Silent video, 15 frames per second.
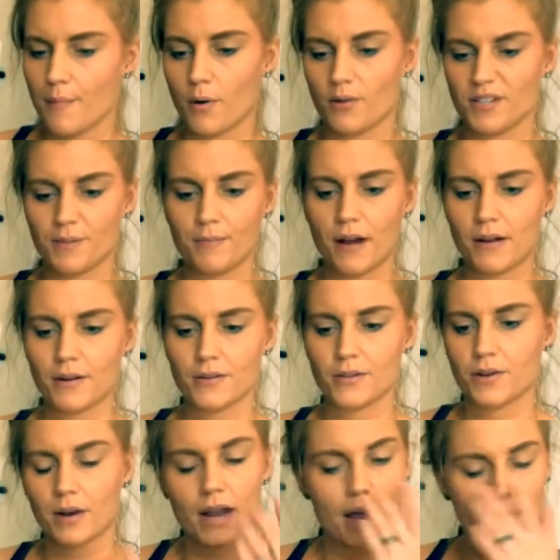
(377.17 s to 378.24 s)
Protein powder is
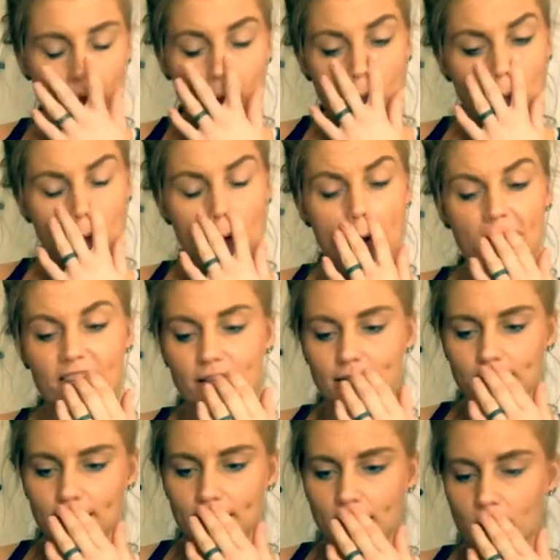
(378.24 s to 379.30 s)
great.
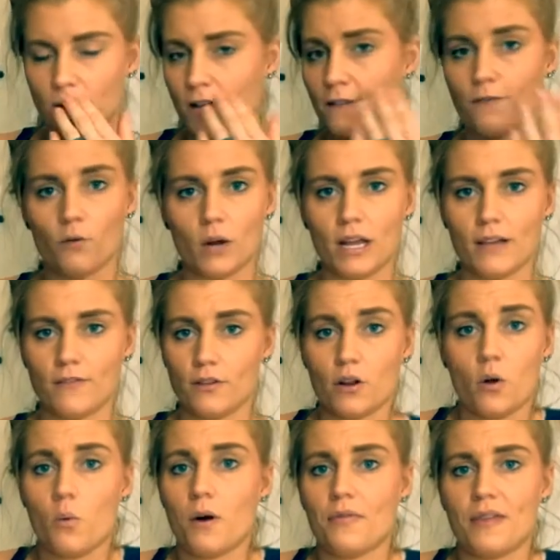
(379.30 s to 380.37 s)
Obviously you can avoid, if you
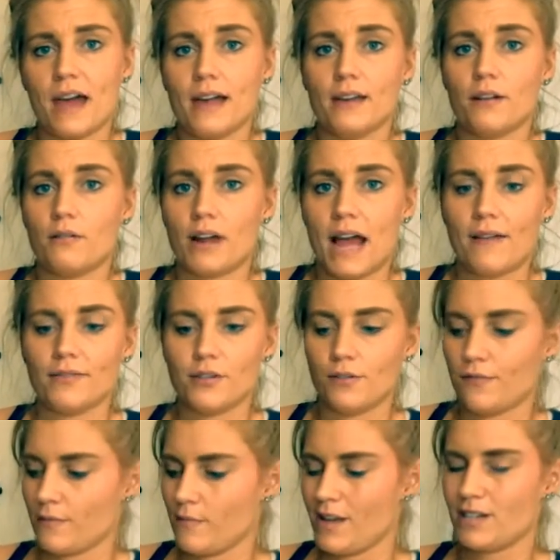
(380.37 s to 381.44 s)
don't want that, you don't have to.
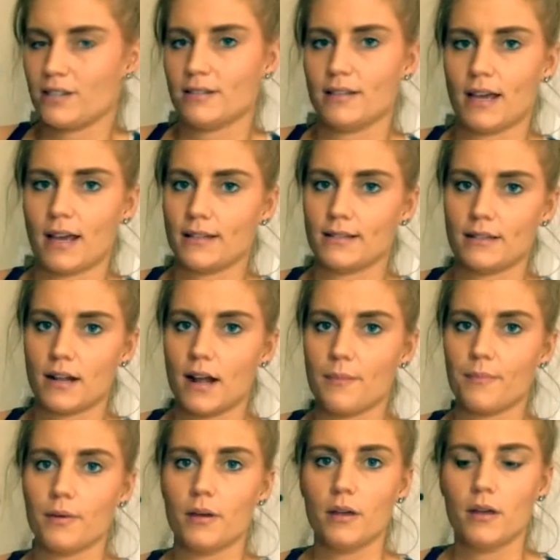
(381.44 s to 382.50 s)
For me, it just thickens it
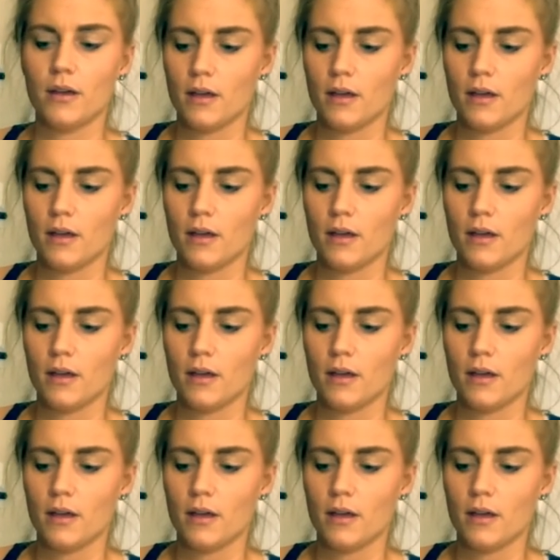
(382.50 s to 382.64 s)
up.